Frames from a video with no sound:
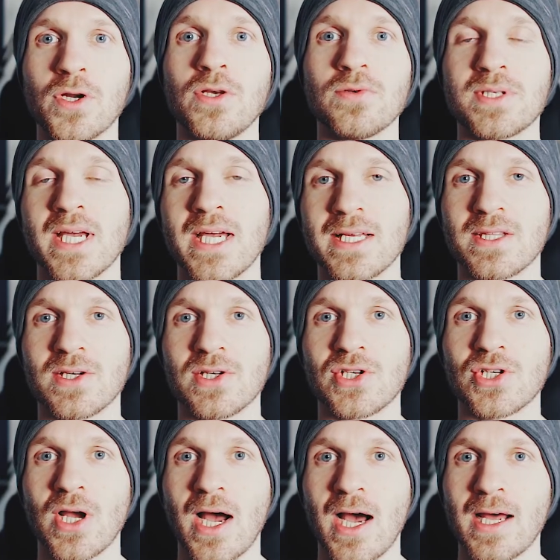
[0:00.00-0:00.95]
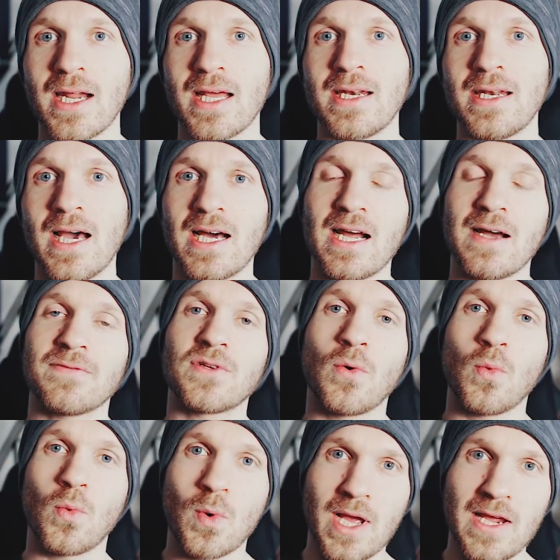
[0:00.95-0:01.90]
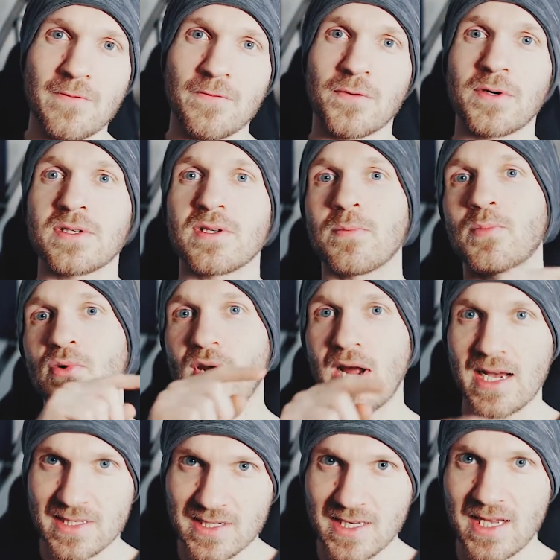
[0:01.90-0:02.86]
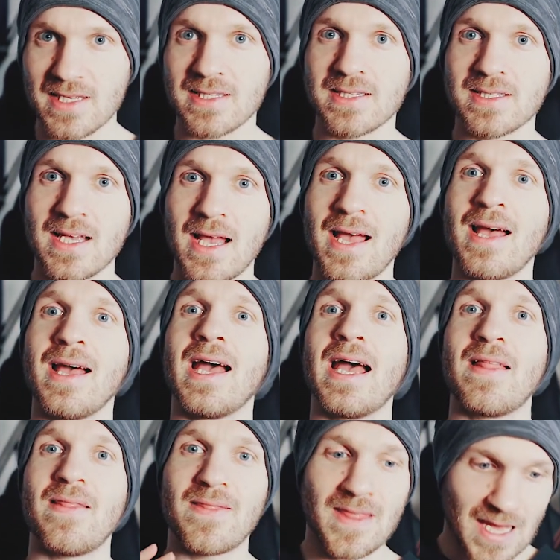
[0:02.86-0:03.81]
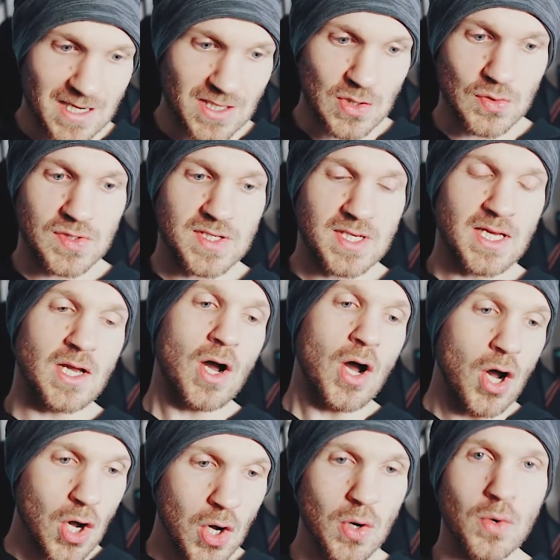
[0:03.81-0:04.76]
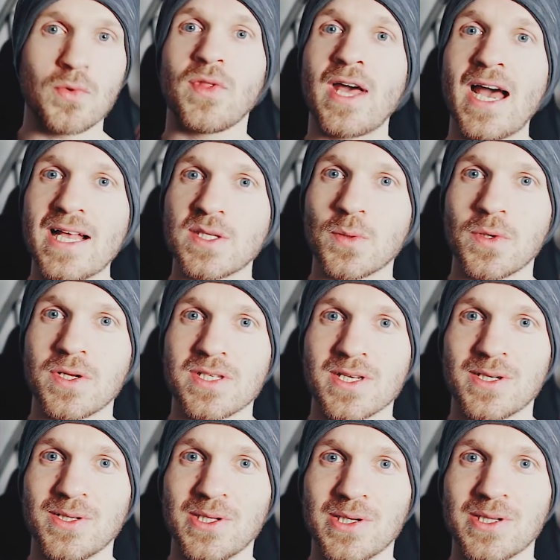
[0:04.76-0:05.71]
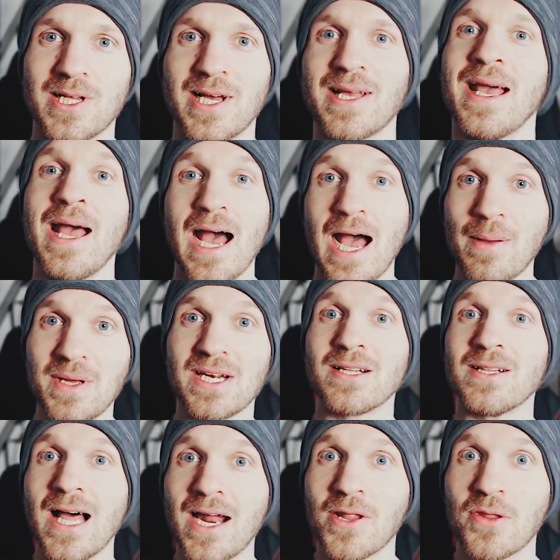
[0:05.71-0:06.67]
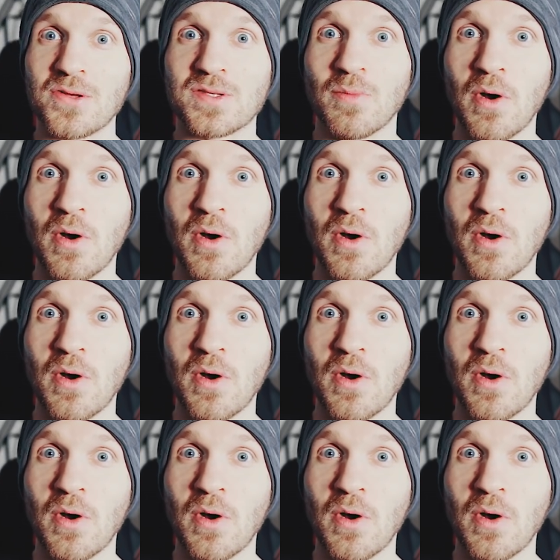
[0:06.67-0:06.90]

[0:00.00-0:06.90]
you take the shot and not have to wait for it to process and then you see, oh, that's what it's gonna look like. I mean, a lot of those